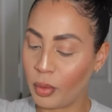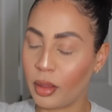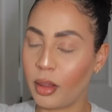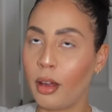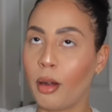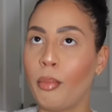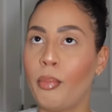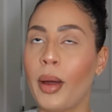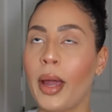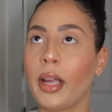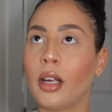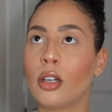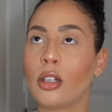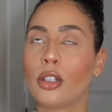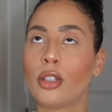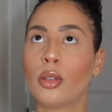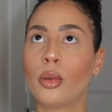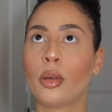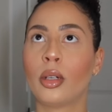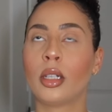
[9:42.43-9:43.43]
with like biker
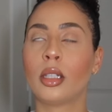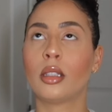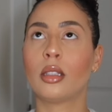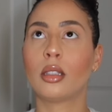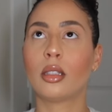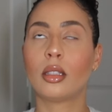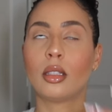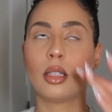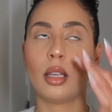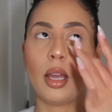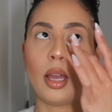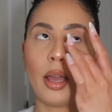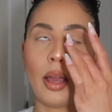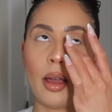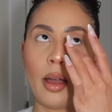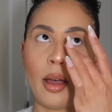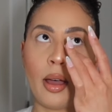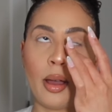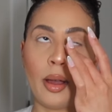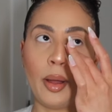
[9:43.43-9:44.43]
shorts,
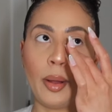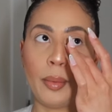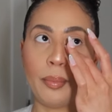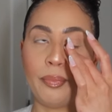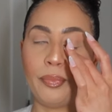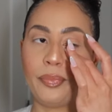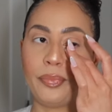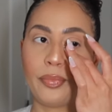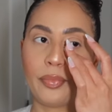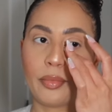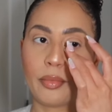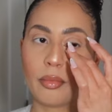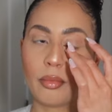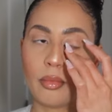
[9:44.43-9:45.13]
um,